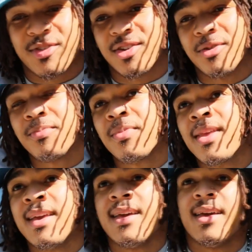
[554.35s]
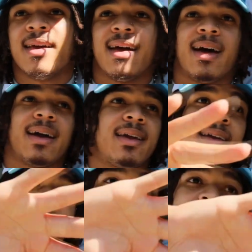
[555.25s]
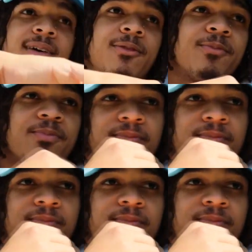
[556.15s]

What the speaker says: So I get around,